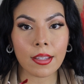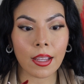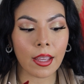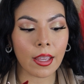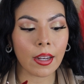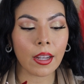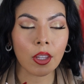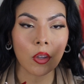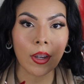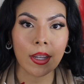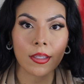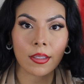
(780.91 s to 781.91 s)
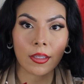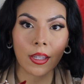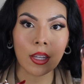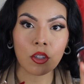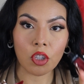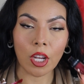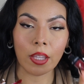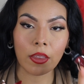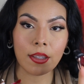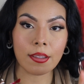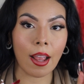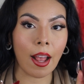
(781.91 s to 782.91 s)
said, you guys can check
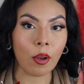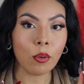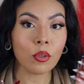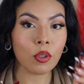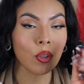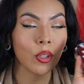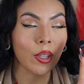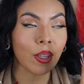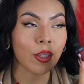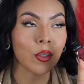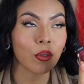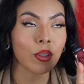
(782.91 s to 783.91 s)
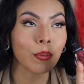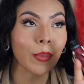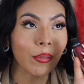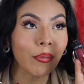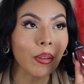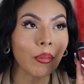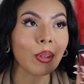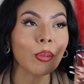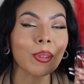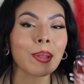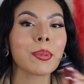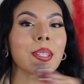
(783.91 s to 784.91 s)
these out these are some of my favorite
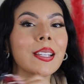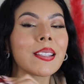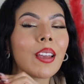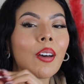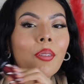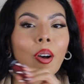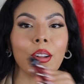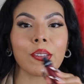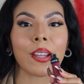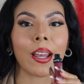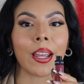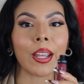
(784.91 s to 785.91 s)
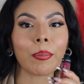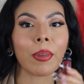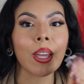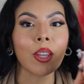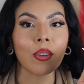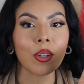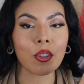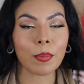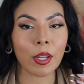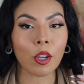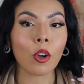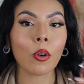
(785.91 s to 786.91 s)
liquid lipsticks of all time. You can use
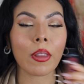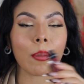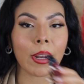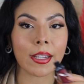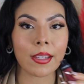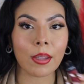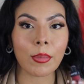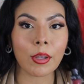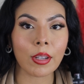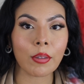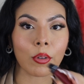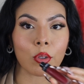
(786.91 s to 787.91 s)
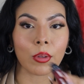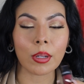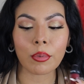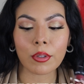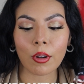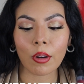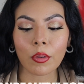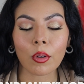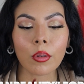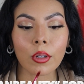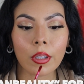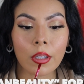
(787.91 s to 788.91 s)
my code, The Mexican Beauty, for 20% off
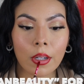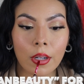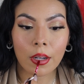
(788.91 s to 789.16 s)
your order.